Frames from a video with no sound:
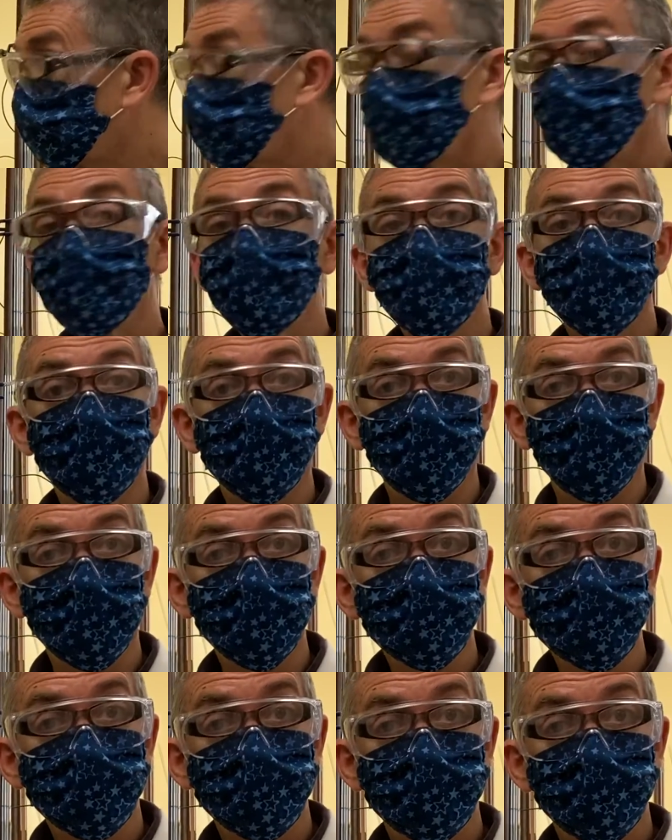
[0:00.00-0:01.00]
the
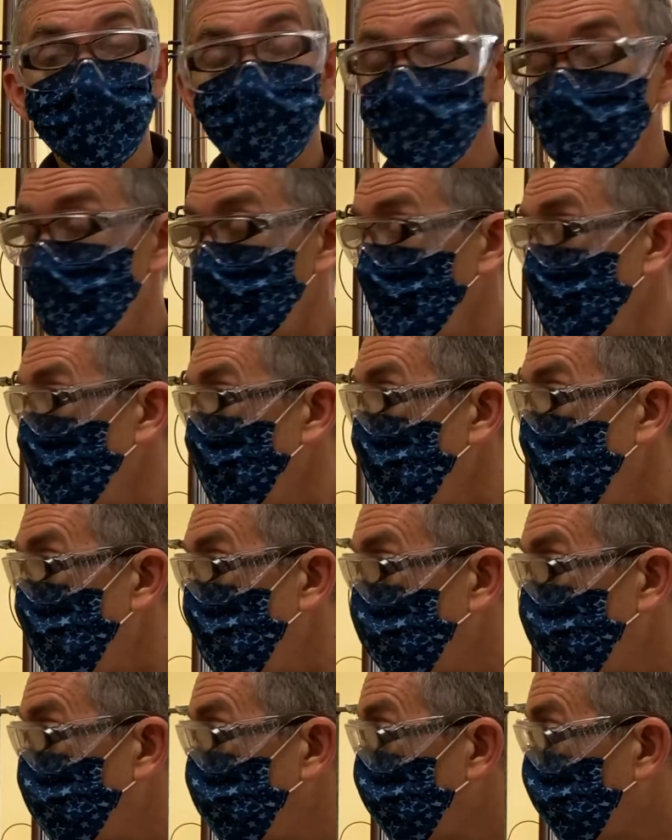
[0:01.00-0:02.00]
principle,
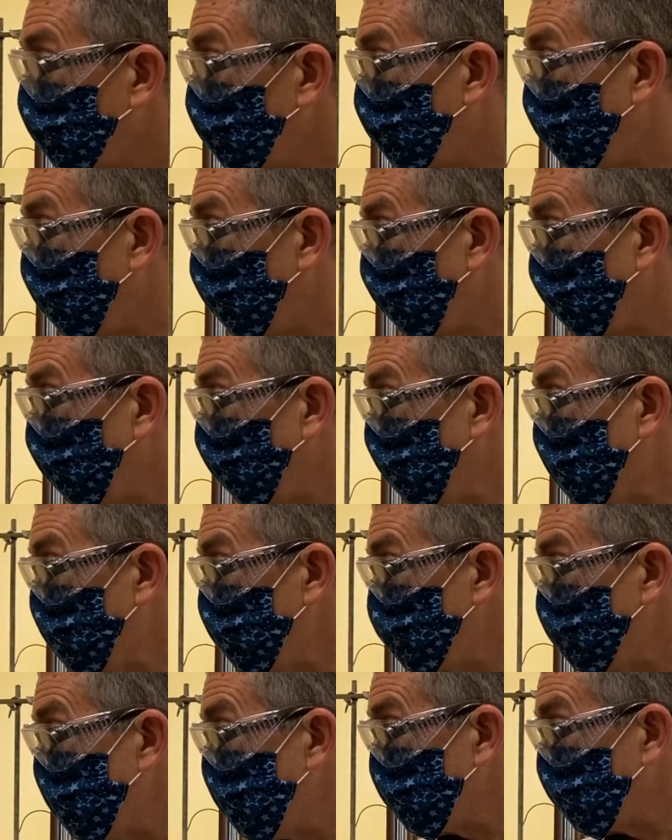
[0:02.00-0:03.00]
and you can follow the
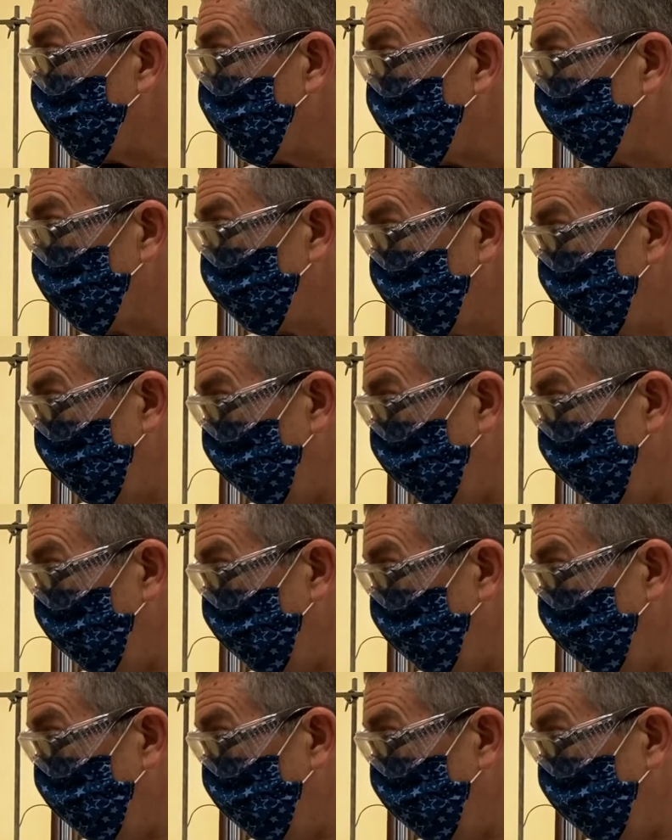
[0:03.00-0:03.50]
lab manual,